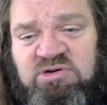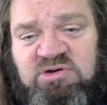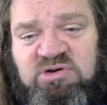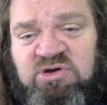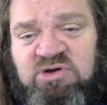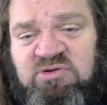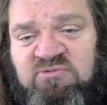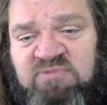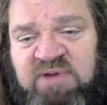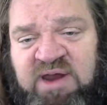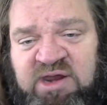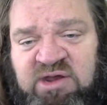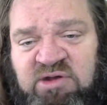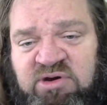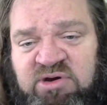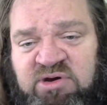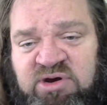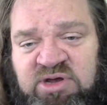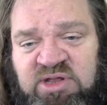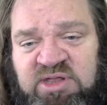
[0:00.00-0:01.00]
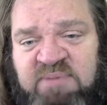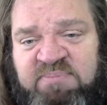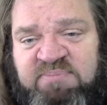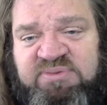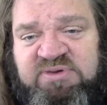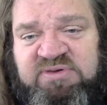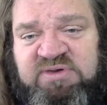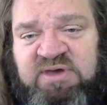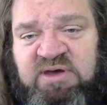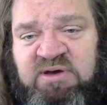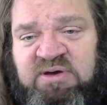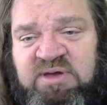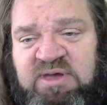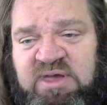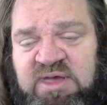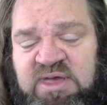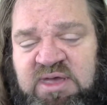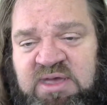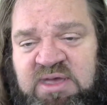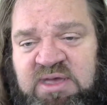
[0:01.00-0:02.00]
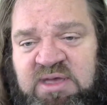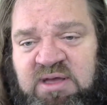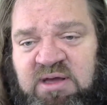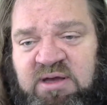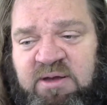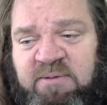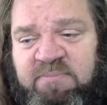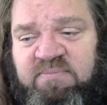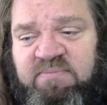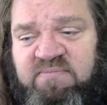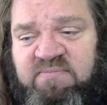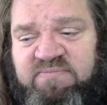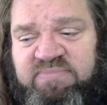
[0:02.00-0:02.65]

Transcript: good regular clip, so um,